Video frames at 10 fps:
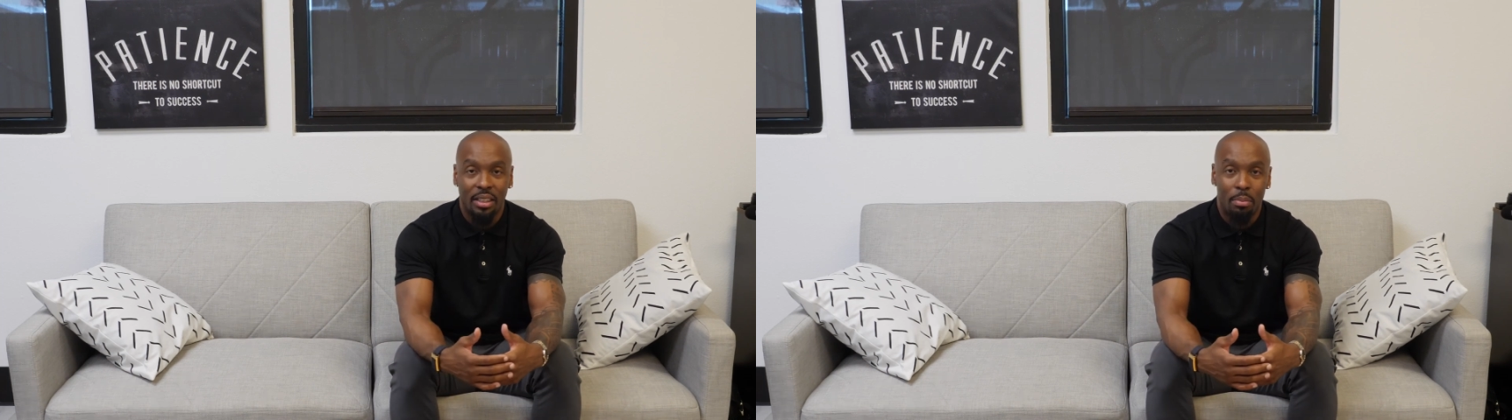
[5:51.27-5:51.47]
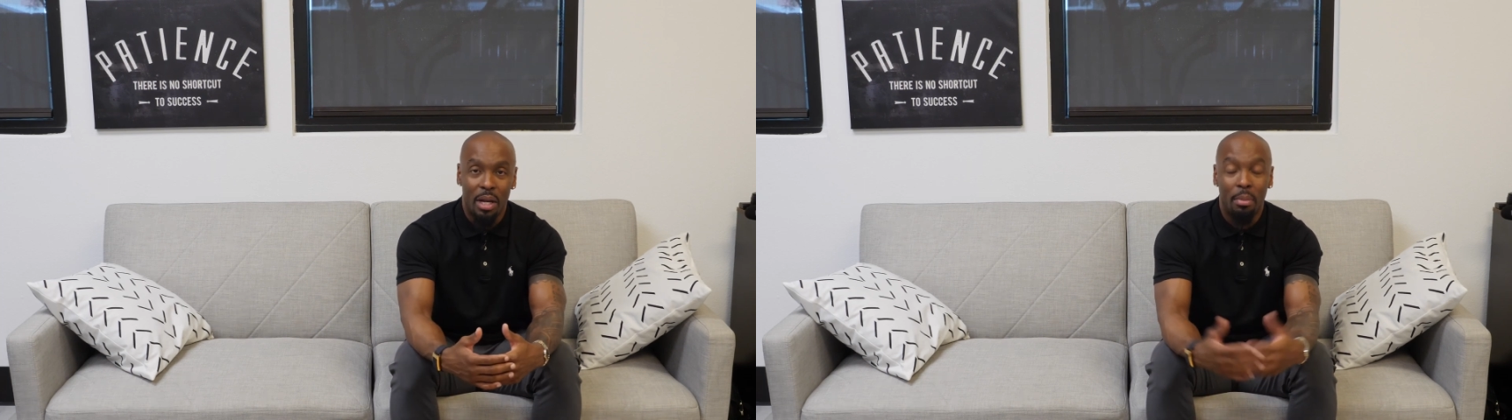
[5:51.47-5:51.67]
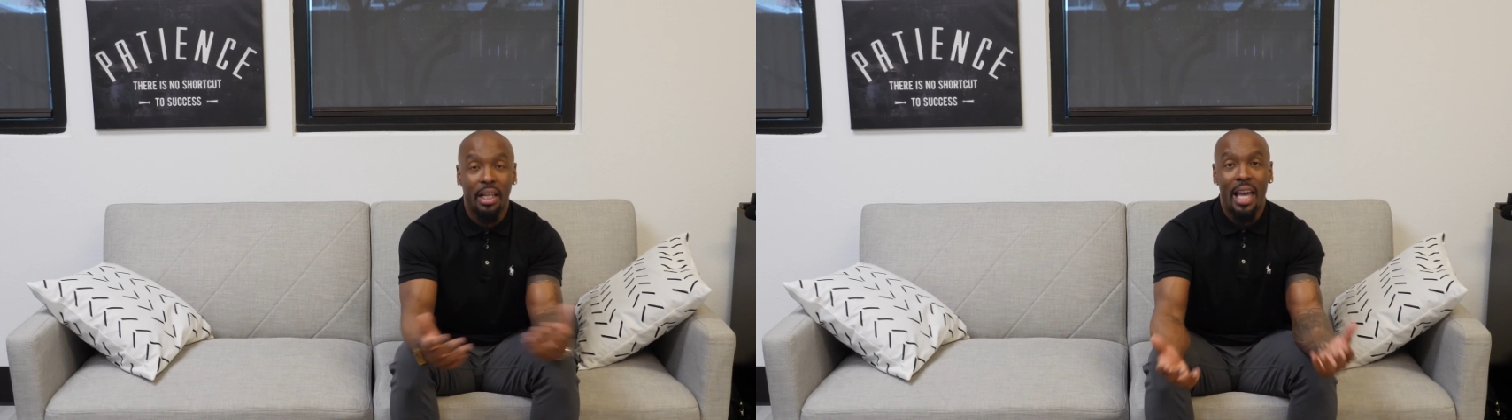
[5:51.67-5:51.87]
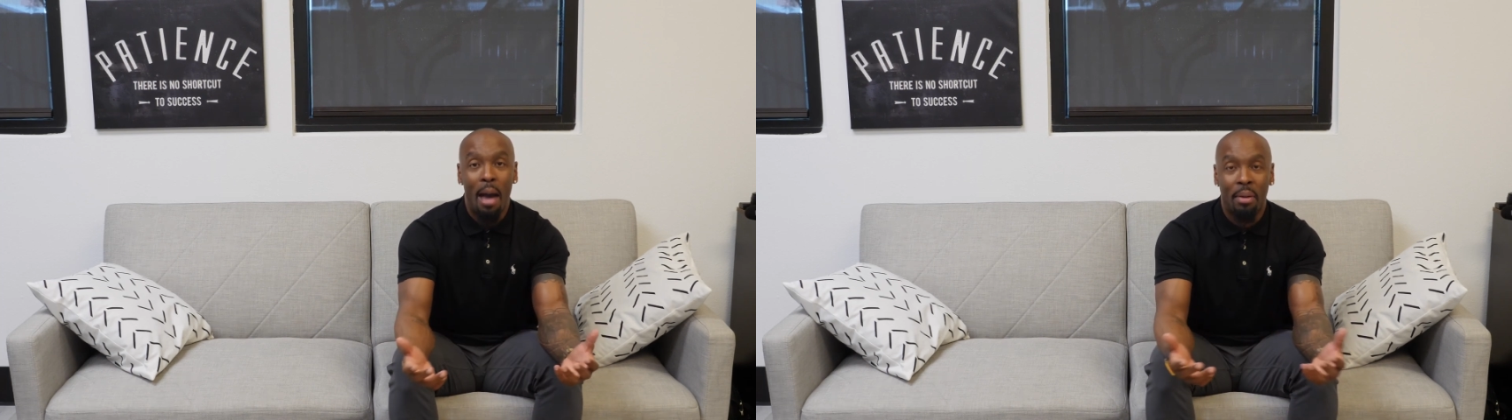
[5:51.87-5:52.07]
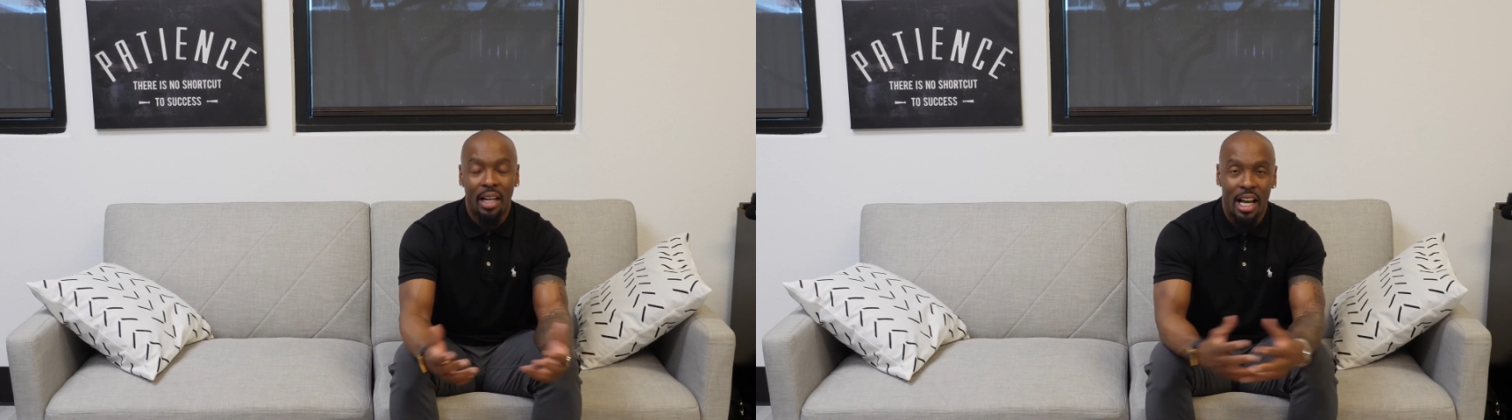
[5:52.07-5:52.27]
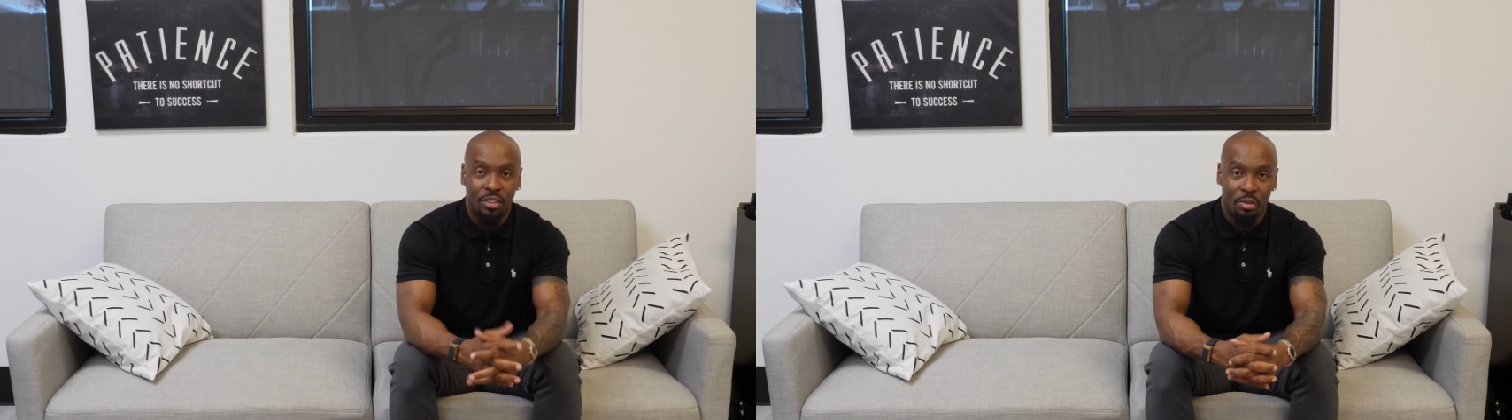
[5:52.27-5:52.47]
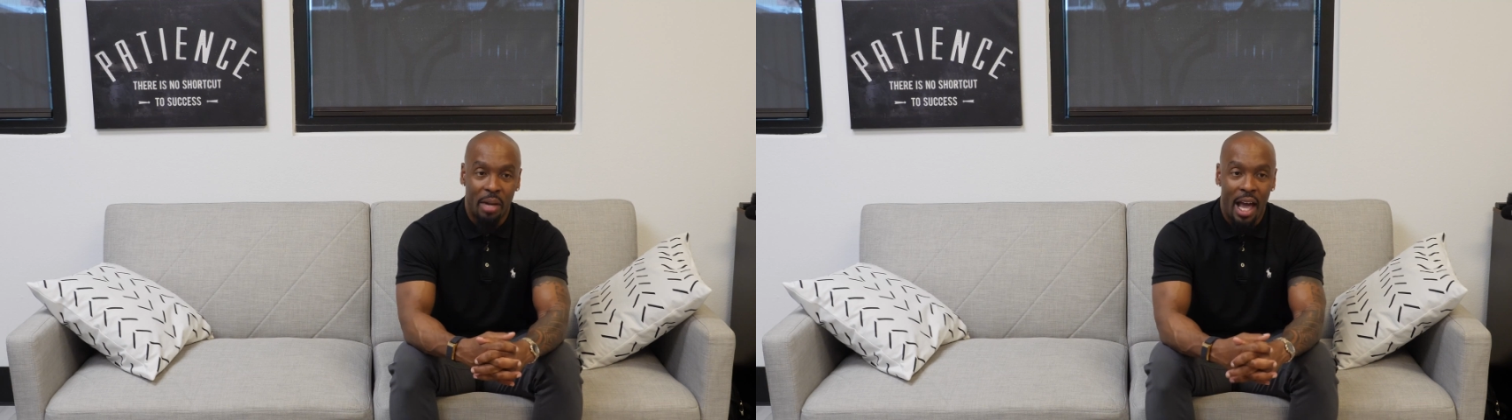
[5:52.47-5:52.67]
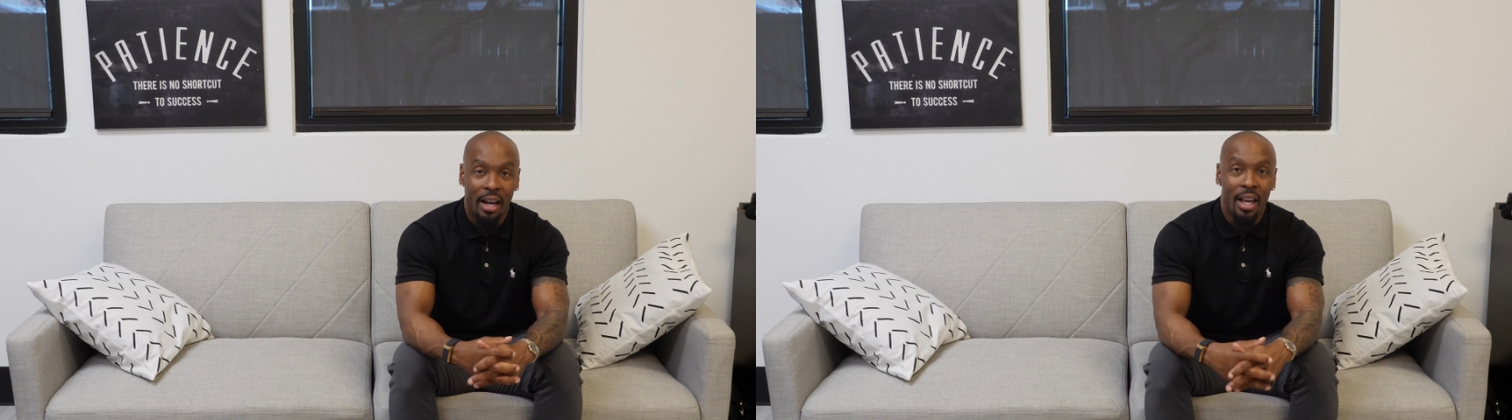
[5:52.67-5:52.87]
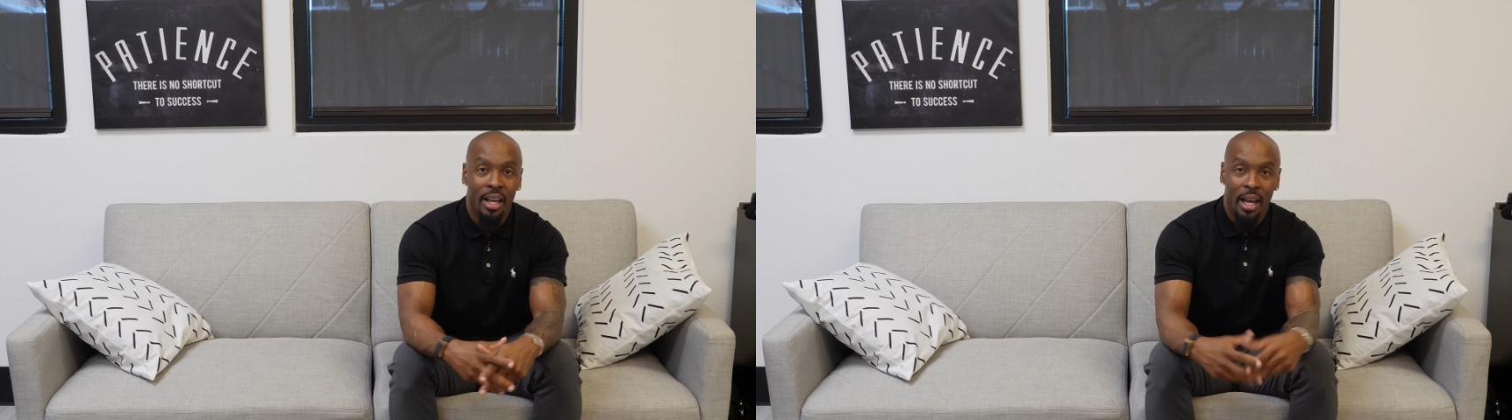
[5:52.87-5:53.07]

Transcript: to be able to capitalize from that